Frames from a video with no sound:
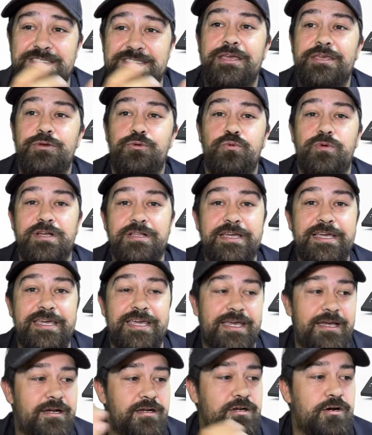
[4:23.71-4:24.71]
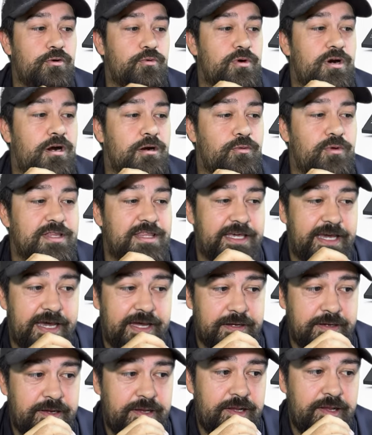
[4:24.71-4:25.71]
You really can't go wrong with that.
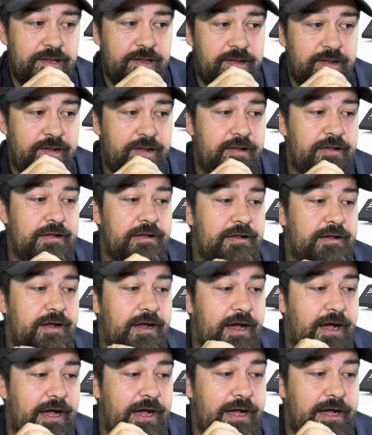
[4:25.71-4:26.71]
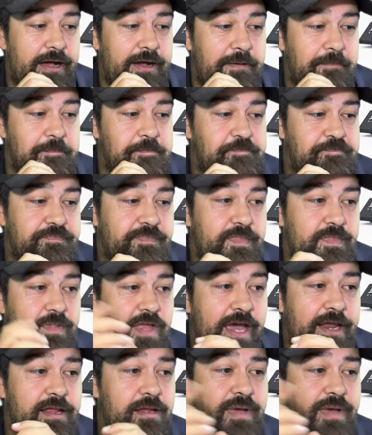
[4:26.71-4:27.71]
Um,
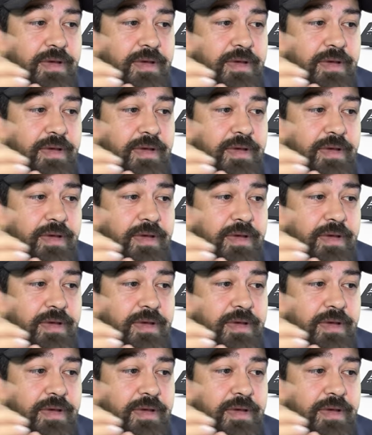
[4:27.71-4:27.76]
heading